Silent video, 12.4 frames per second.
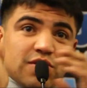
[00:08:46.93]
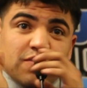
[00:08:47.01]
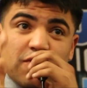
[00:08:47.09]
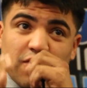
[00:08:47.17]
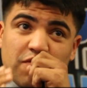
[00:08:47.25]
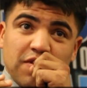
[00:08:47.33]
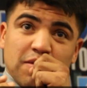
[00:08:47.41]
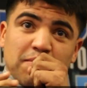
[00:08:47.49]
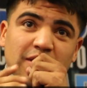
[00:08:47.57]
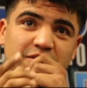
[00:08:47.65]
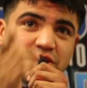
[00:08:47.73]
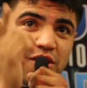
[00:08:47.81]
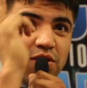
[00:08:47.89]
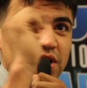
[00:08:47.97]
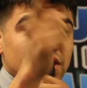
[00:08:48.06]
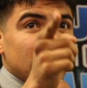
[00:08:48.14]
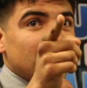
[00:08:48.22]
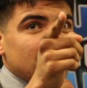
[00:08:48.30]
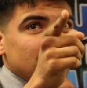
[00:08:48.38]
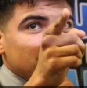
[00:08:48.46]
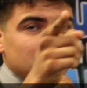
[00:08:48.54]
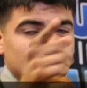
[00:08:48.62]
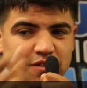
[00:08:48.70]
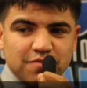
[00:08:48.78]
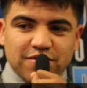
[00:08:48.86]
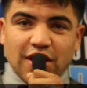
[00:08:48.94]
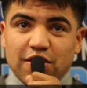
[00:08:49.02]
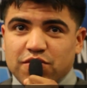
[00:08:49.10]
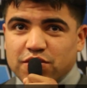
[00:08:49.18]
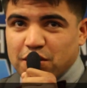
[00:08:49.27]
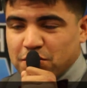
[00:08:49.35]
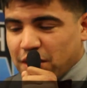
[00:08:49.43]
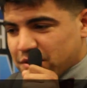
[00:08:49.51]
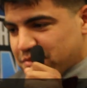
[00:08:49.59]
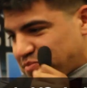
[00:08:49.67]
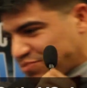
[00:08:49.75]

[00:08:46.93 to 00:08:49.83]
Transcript: She's for the female, so love you, girl. Thank you for coming out.